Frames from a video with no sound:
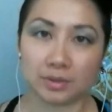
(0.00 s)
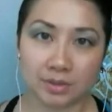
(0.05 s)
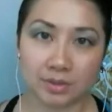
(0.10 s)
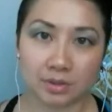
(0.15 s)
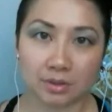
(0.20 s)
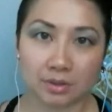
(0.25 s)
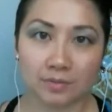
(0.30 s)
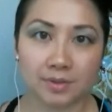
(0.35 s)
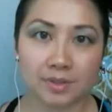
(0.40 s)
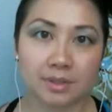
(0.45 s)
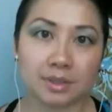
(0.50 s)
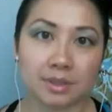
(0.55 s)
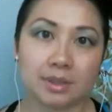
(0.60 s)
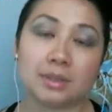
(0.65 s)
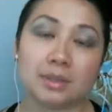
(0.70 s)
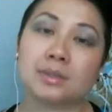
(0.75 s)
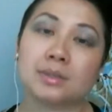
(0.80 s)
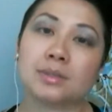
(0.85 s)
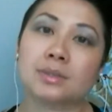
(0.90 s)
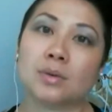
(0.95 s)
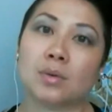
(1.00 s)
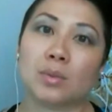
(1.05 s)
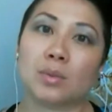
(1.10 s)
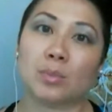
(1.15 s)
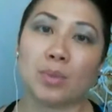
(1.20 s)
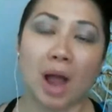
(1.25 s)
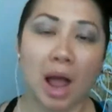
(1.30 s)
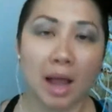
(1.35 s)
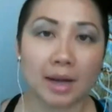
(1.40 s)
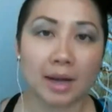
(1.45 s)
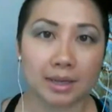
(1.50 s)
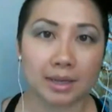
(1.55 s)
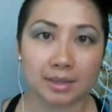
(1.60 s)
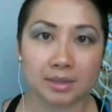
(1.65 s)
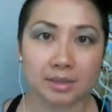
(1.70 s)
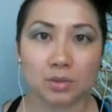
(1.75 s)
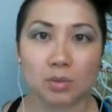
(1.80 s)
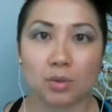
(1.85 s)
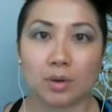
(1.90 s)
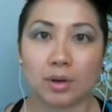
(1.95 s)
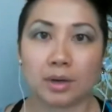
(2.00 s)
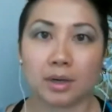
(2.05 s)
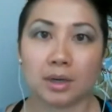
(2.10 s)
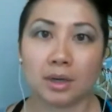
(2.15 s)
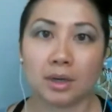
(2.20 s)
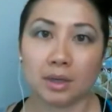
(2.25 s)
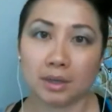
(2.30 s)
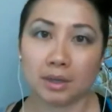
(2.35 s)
services or products or